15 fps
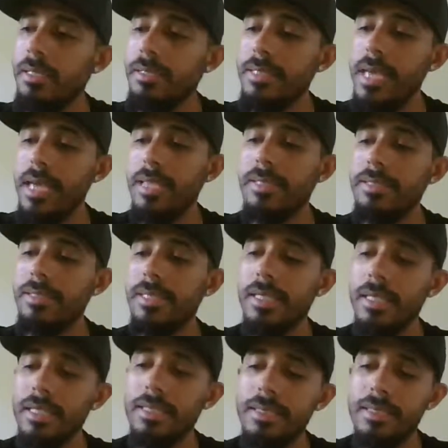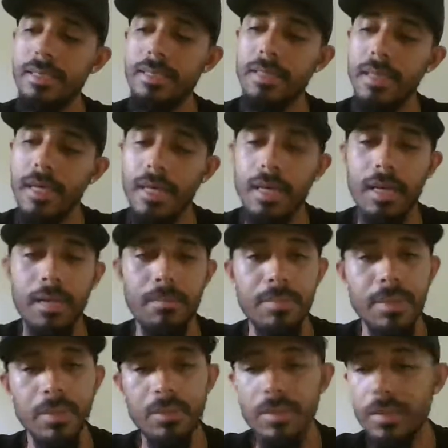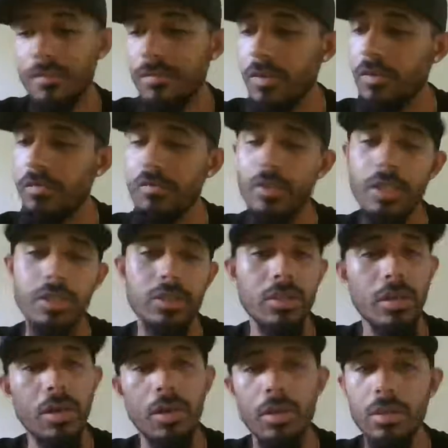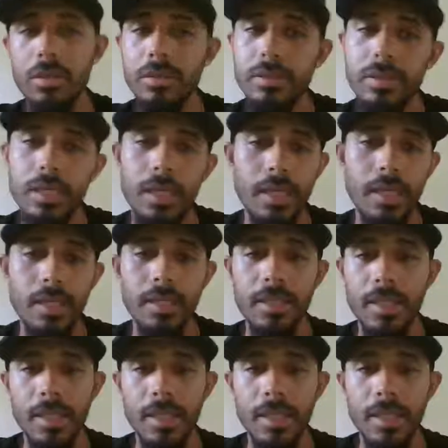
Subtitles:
10-6, but with a few fringe calls, as